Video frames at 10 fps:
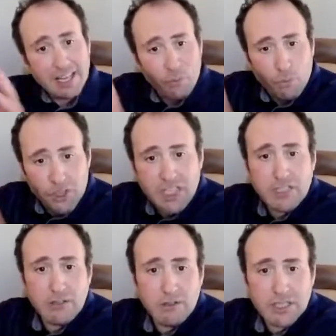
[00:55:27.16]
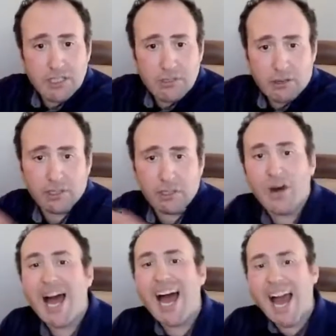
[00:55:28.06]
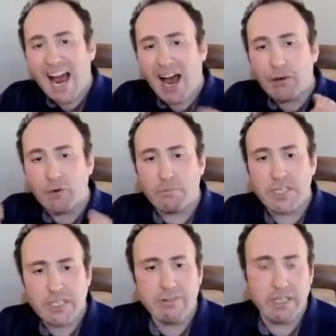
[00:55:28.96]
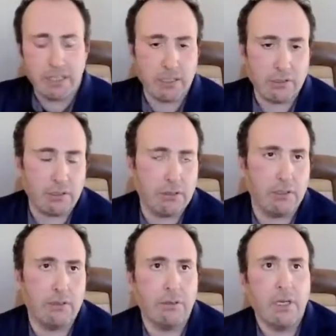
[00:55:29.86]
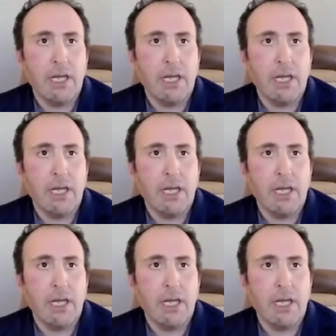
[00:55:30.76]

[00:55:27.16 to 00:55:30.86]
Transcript: what they do is external how you perceive it is internal to you